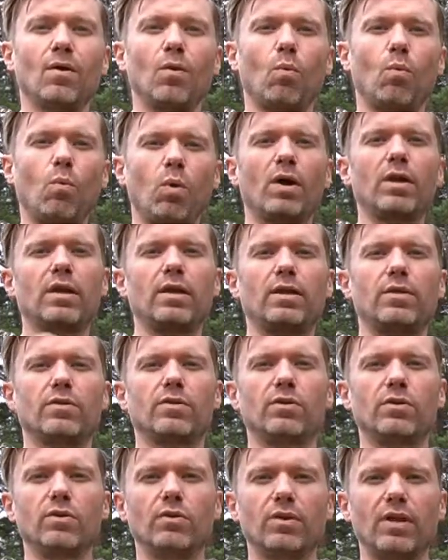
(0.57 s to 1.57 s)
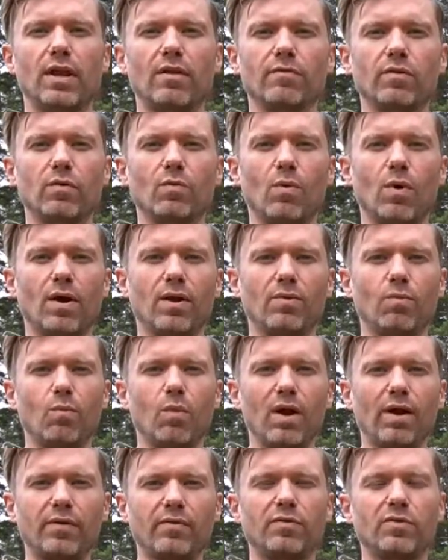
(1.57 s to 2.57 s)
What is good, everyone?
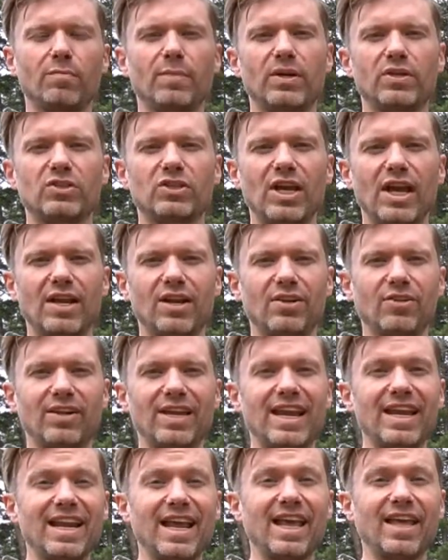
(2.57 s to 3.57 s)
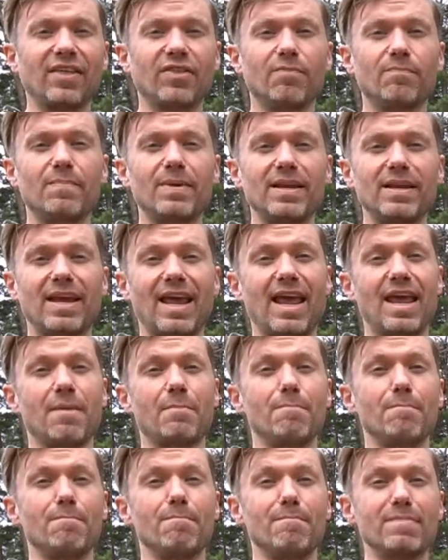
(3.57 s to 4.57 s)
Welcome to my channel. It has been a
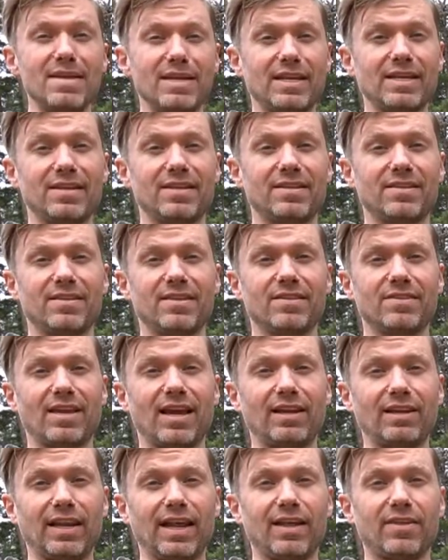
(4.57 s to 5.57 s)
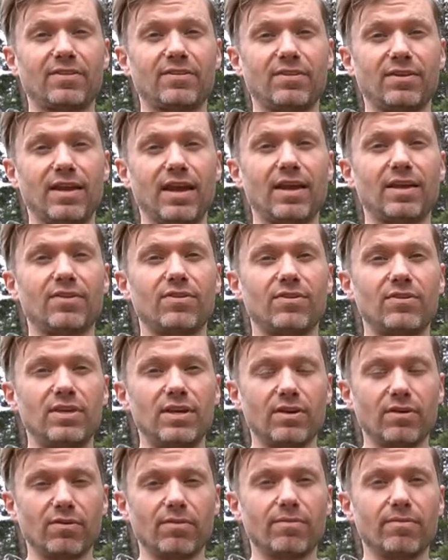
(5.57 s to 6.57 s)
minute since I last did a
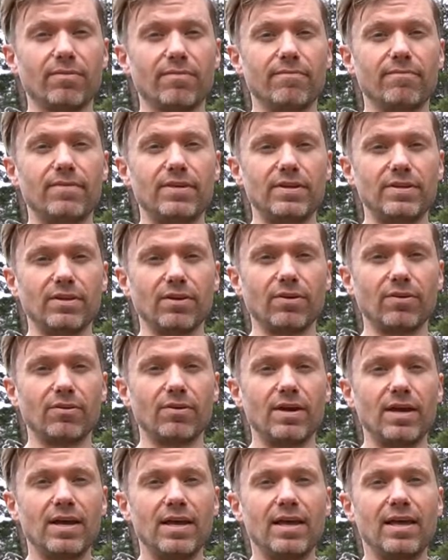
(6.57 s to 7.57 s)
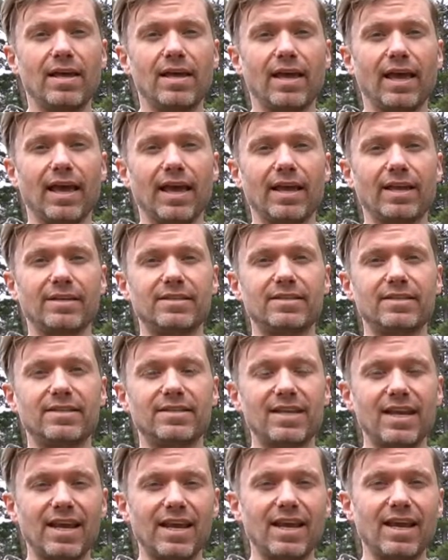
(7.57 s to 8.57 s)
sneaker video, and
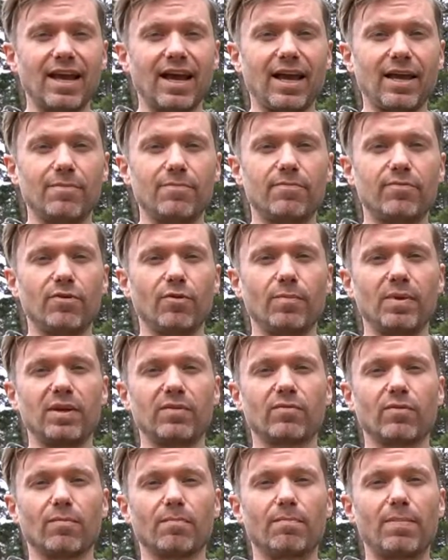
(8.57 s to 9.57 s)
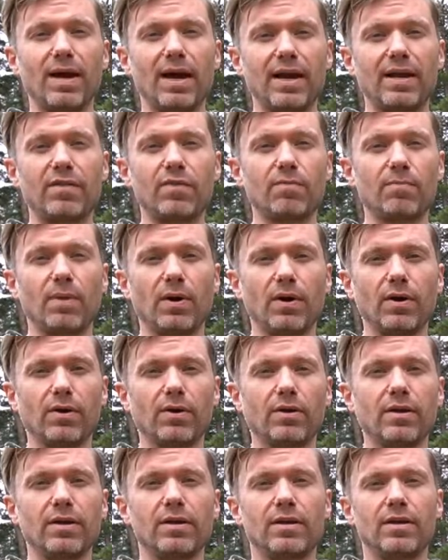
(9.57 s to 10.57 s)
today I am filming from Pines
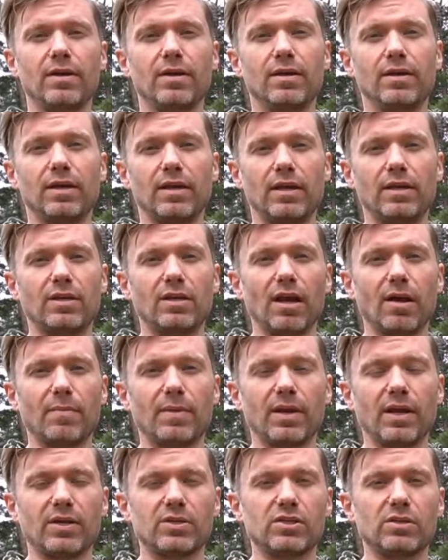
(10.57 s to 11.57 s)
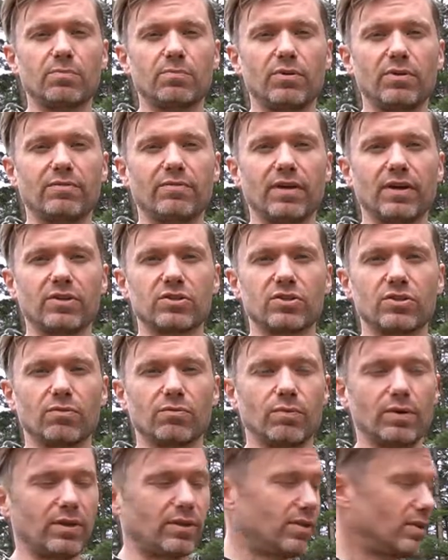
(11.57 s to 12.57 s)
Park in Yamanashi Prefecture
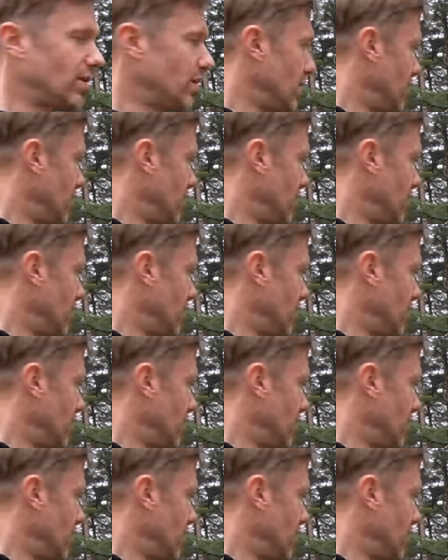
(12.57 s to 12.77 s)
with